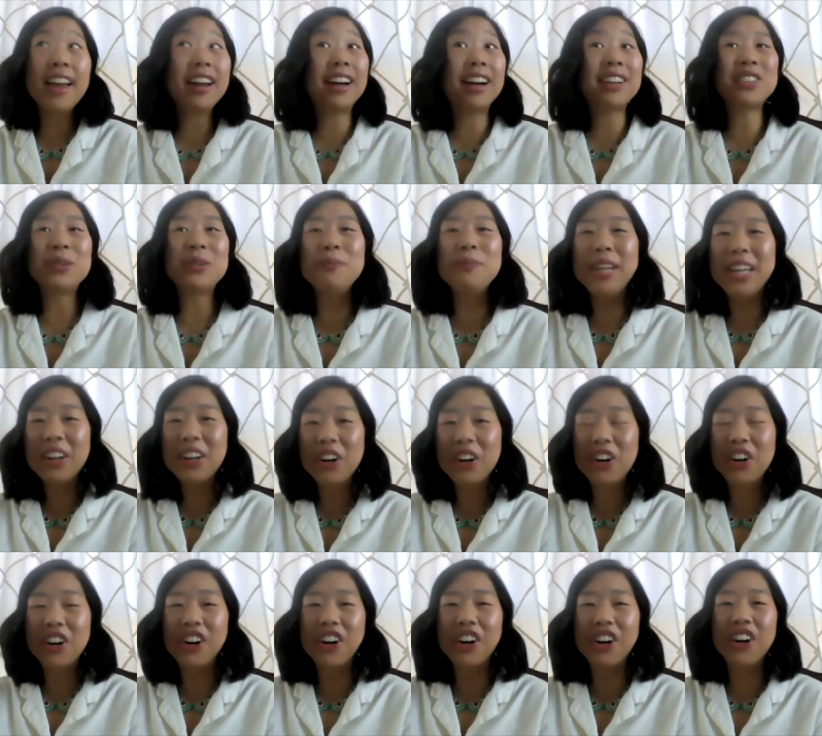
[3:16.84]
I got to meet
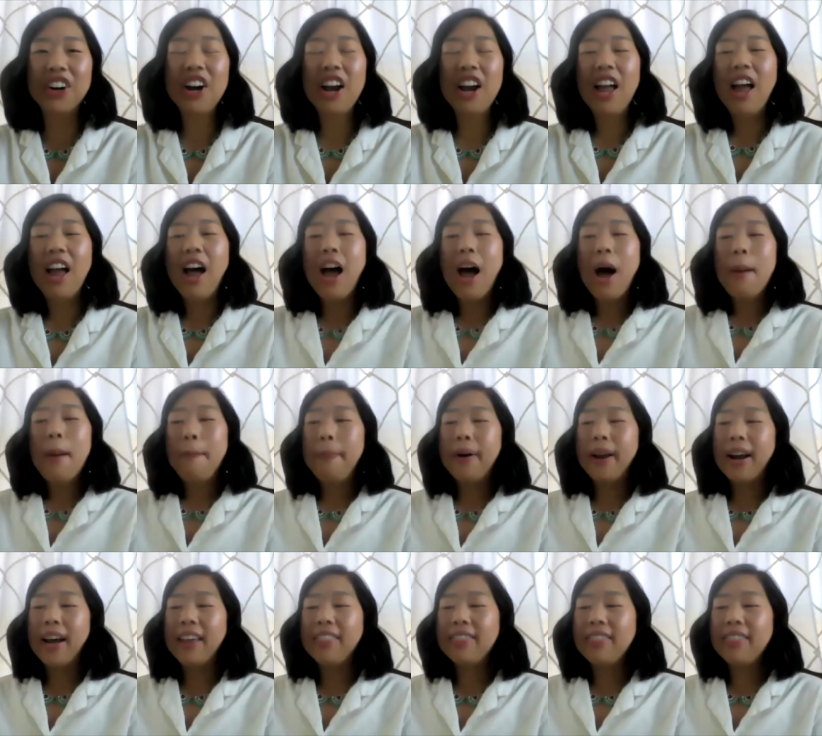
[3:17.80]
her.
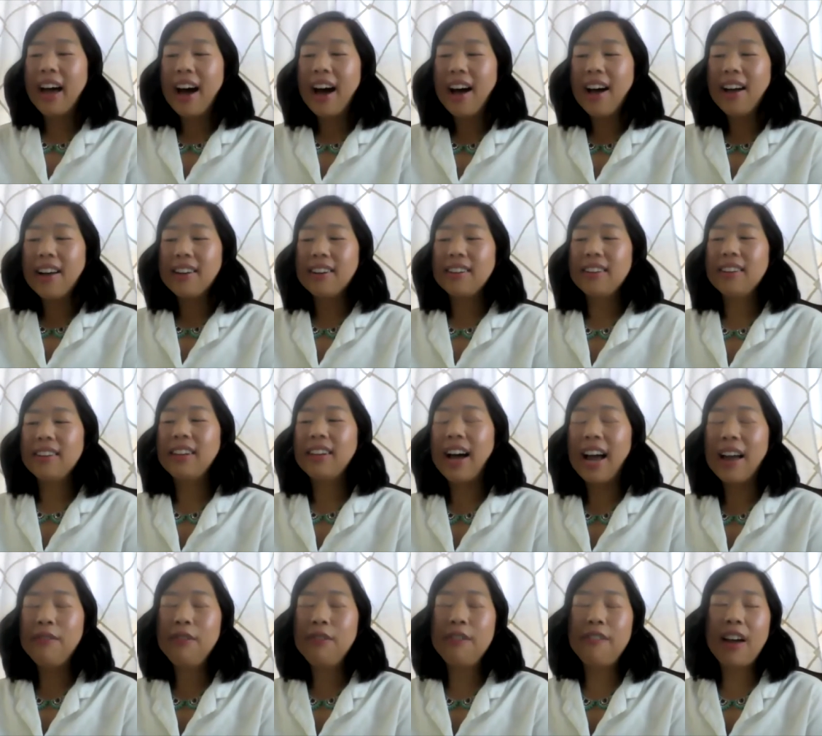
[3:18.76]
But at that
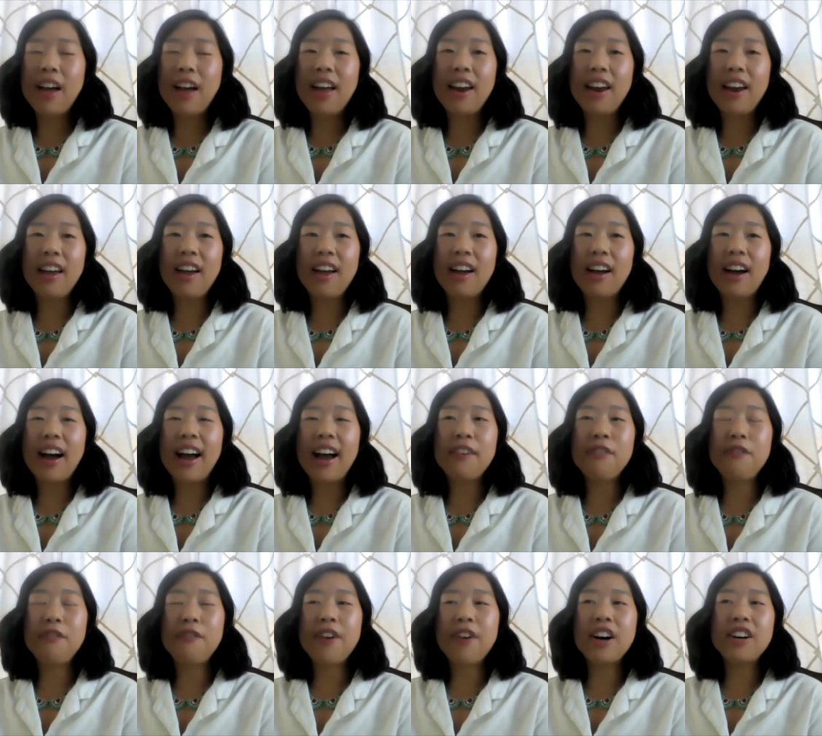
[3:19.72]
live event,
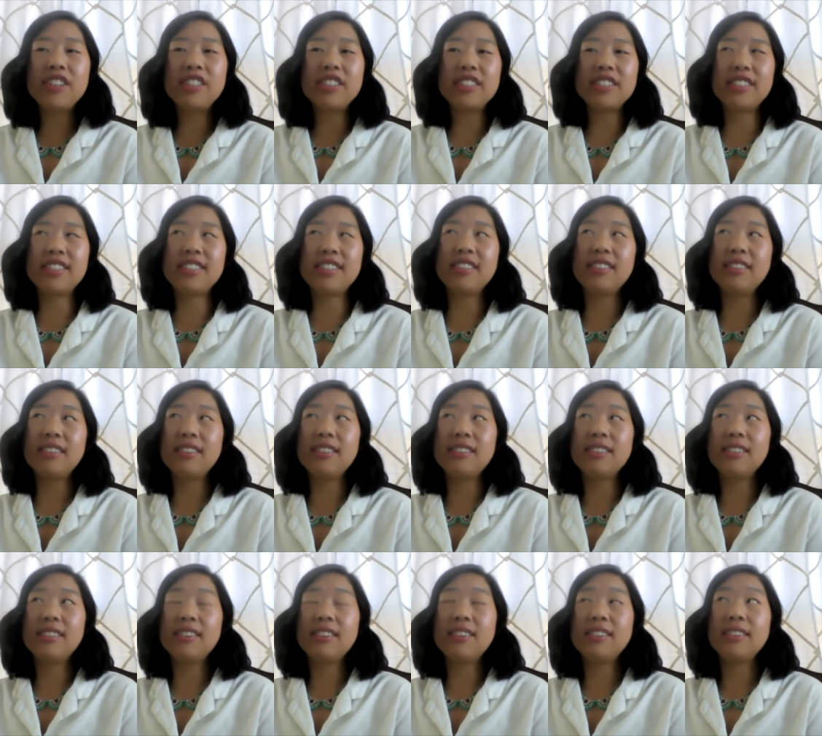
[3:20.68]
I felt
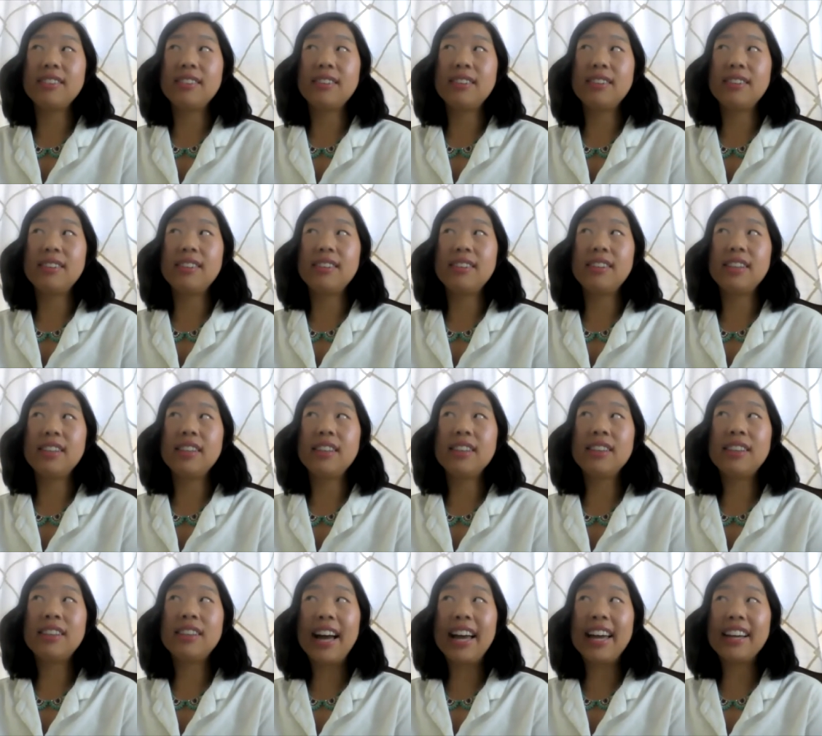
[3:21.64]

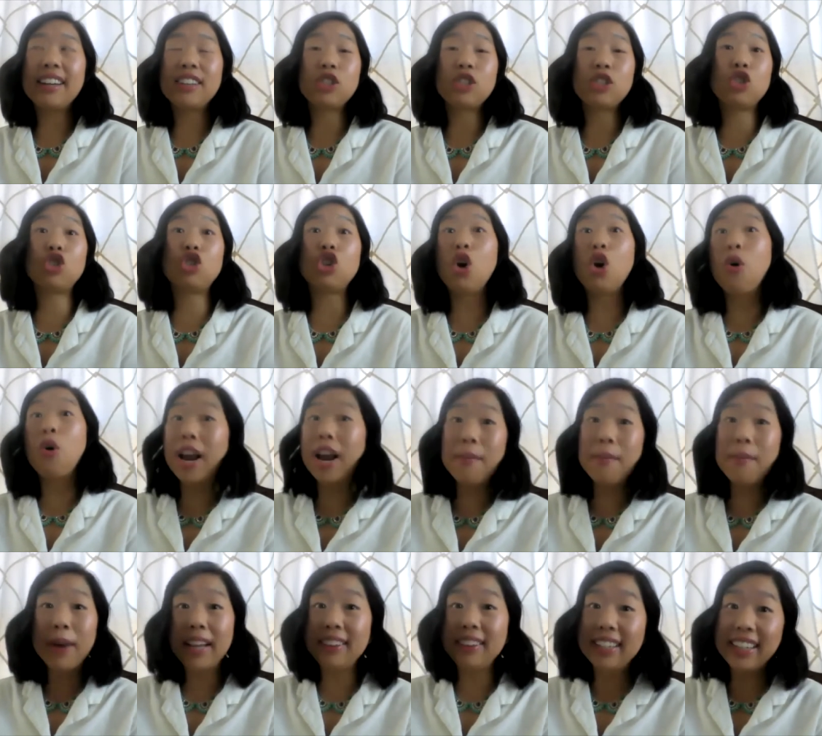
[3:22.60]
like so out
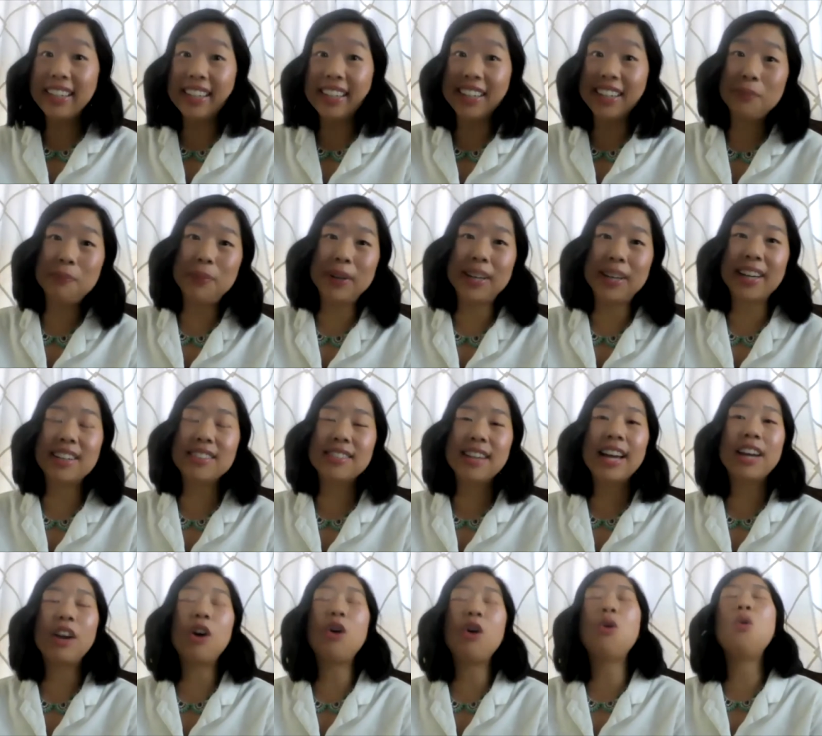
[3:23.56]
of my league because
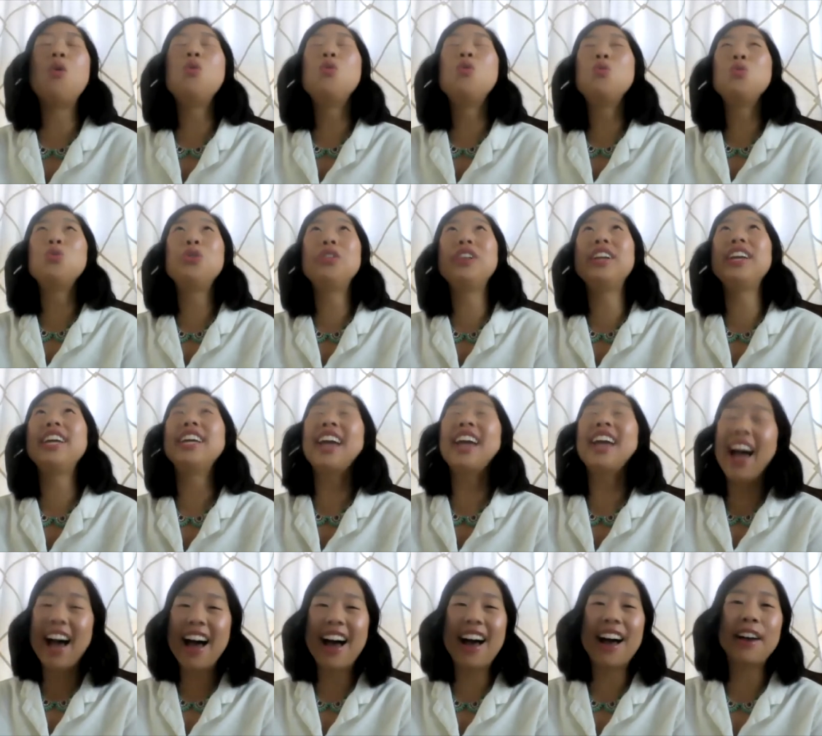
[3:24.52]
I only
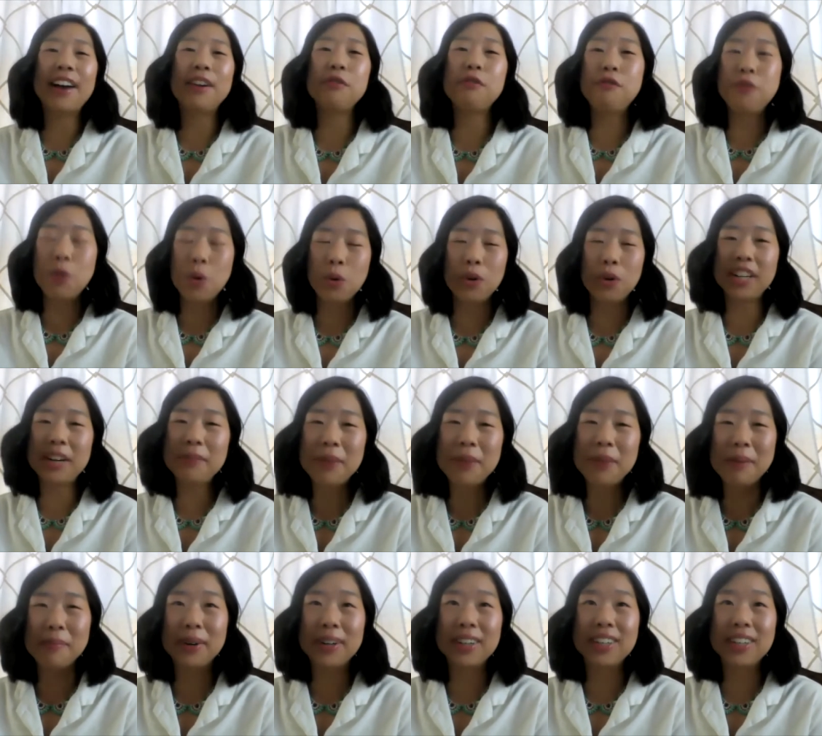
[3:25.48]
had 40
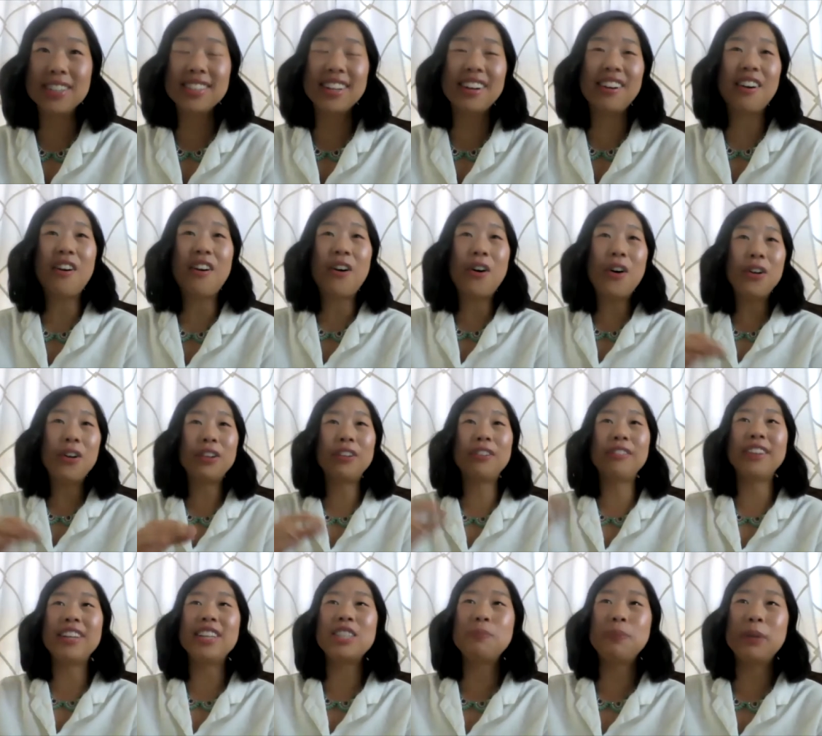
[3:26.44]
members and all
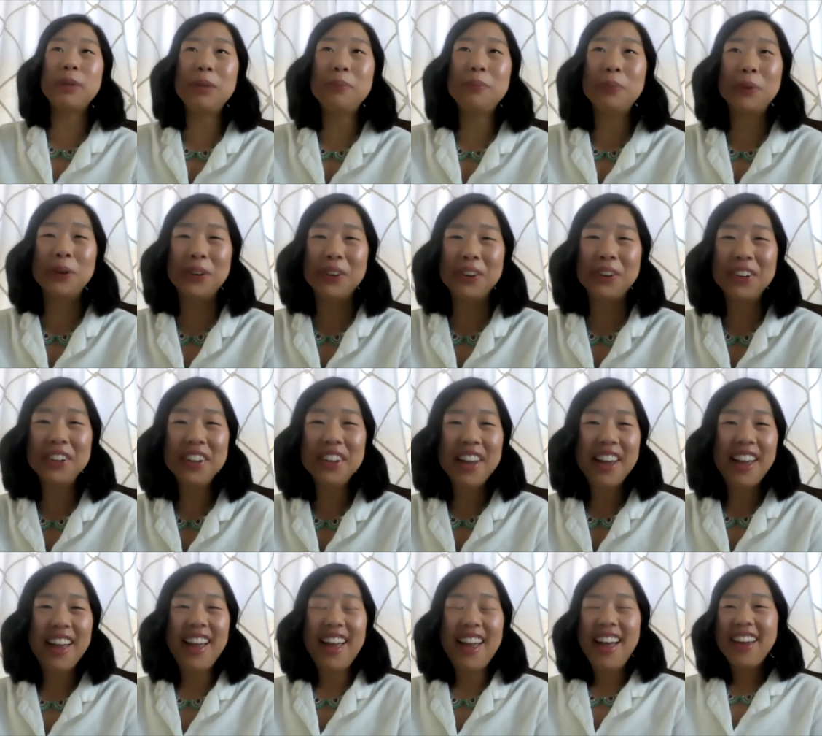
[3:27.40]
of these people,
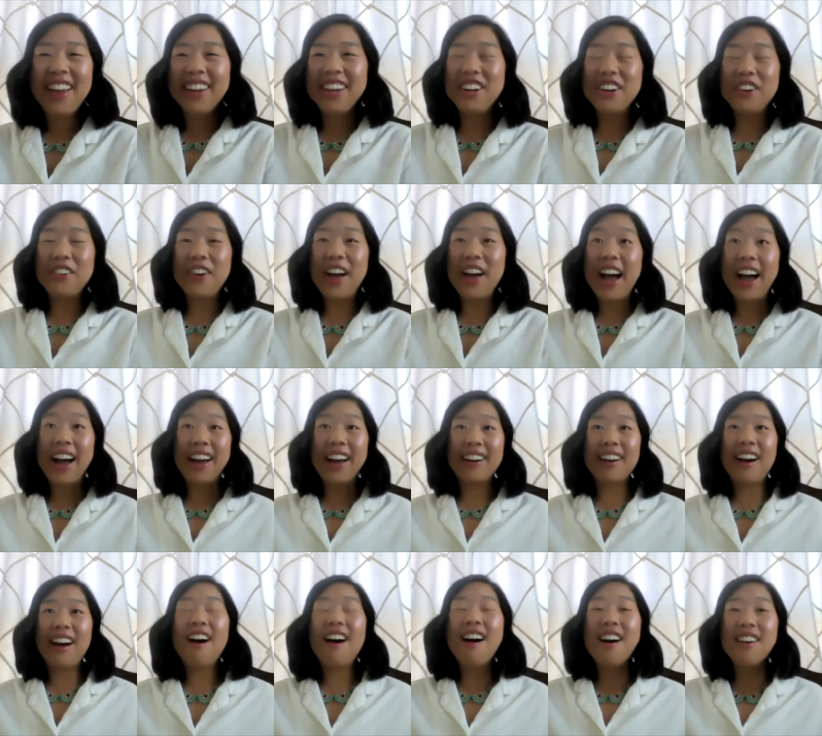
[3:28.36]
you know,
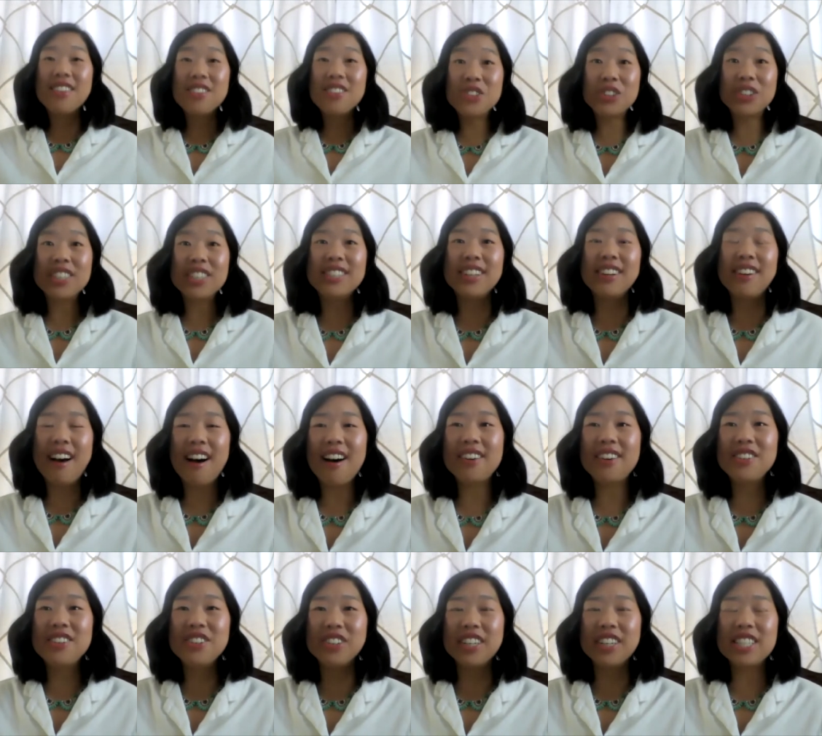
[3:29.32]
had hundreds and
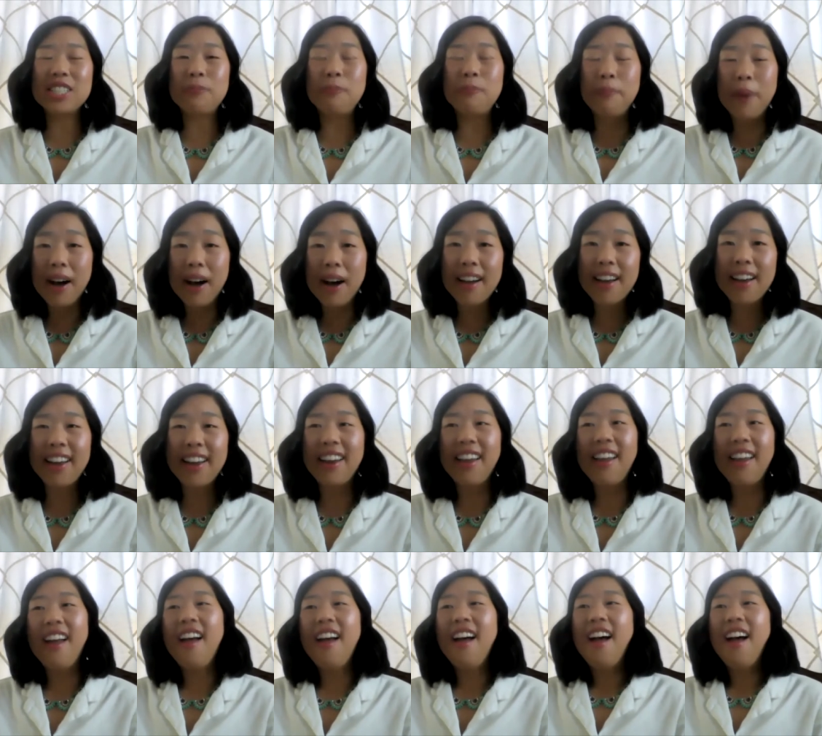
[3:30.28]
hundreds, but